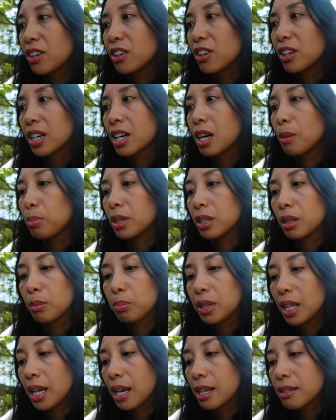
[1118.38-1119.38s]
I got a couple of the
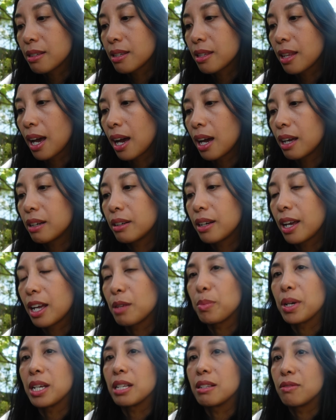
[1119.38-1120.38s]
plants that
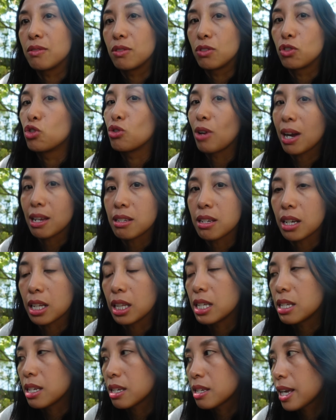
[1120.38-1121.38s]
had been
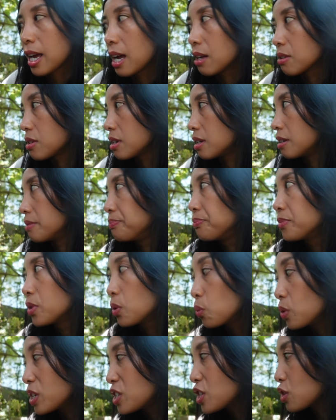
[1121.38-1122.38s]
drastically discounted,
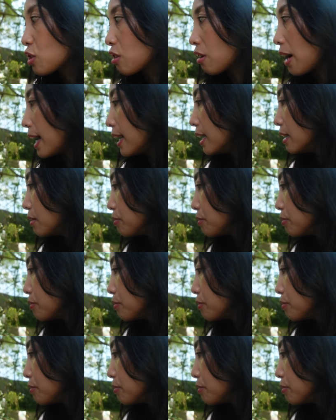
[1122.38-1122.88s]
which is great.